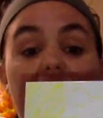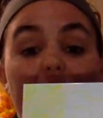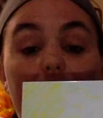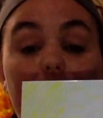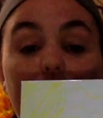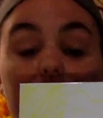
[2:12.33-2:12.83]

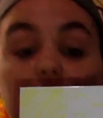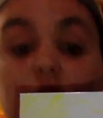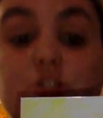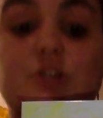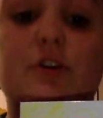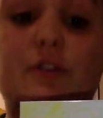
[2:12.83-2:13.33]
how
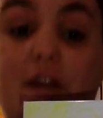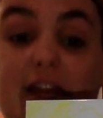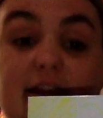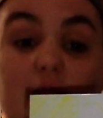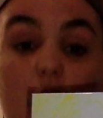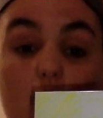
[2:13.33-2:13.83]
to
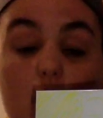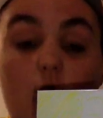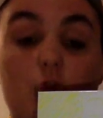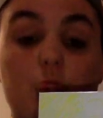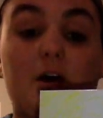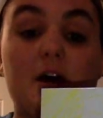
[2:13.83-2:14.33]
create the
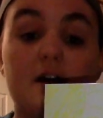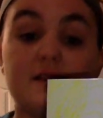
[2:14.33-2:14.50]
home